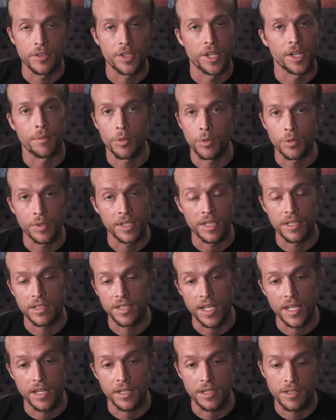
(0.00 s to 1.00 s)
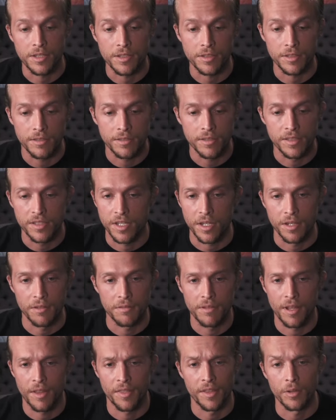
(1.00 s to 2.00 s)
Jacob only does handheld. He's done,
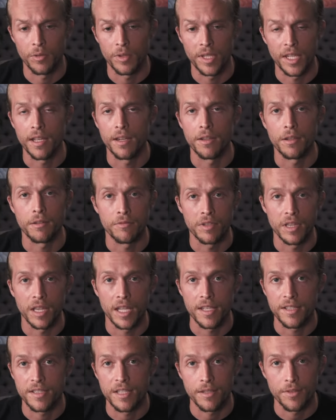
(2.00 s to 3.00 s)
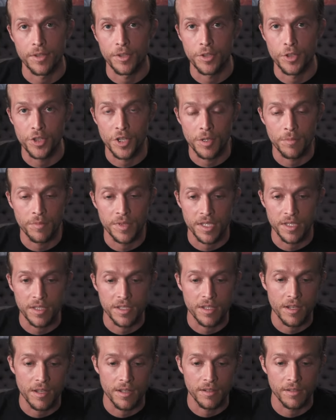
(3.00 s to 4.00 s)
I think, only handheld for the last 700 jumps he's
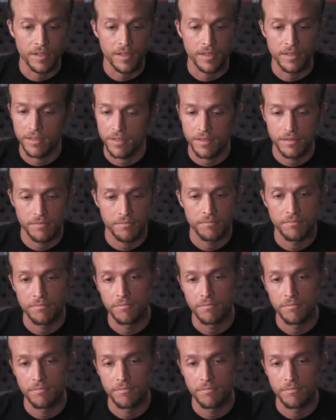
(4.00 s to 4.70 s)
done because